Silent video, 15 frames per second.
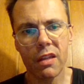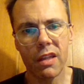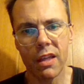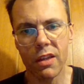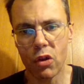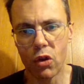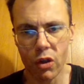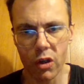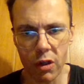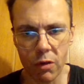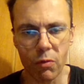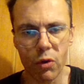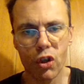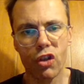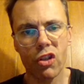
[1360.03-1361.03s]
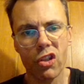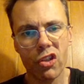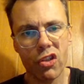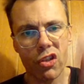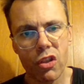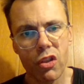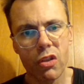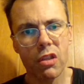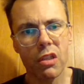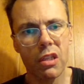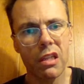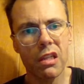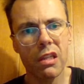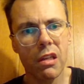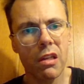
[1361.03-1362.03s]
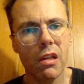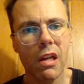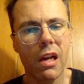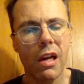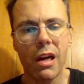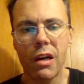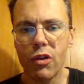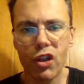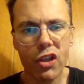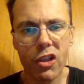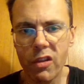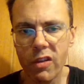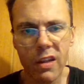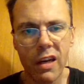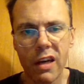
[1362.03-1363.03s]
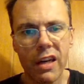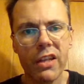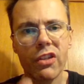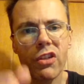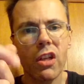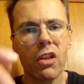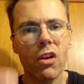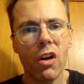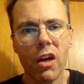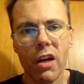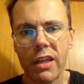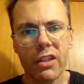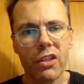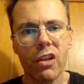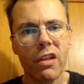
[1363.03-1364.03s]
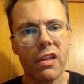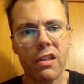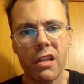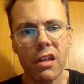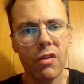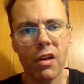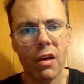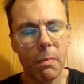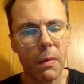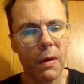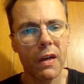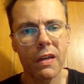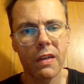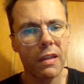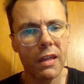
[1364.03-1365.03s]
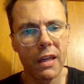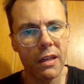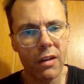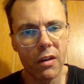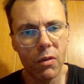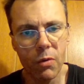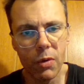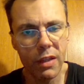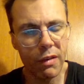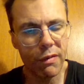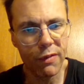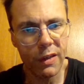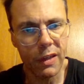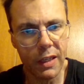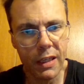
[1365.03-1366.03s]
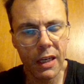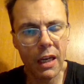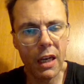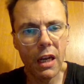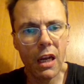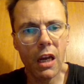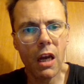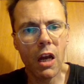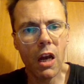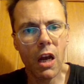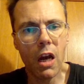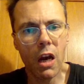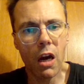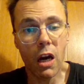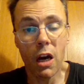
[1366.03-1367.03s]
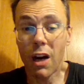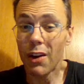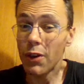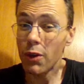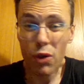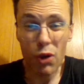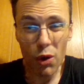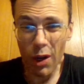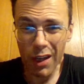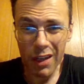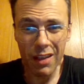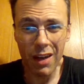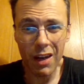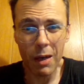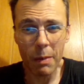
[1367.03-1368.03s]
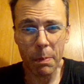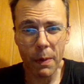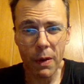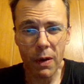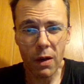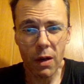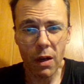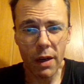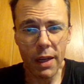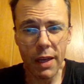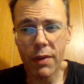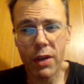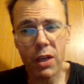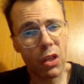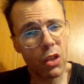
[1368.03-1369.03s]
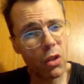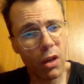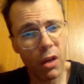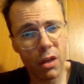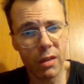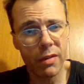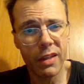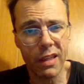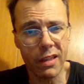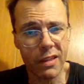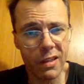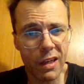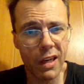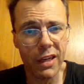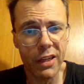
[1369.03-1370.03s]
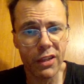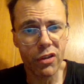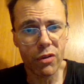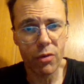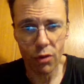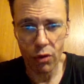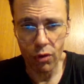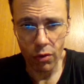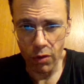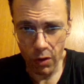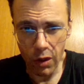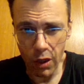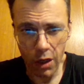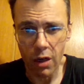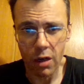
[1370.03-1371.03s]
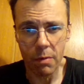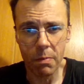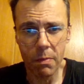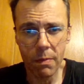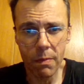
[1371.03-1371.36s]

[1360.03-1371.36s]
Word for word: The dog would just, how she's gonna release the dog and it's gonna tear you apart and I don't know what the fuck. Uh, you drugged up, even the dog of that size could do you harm.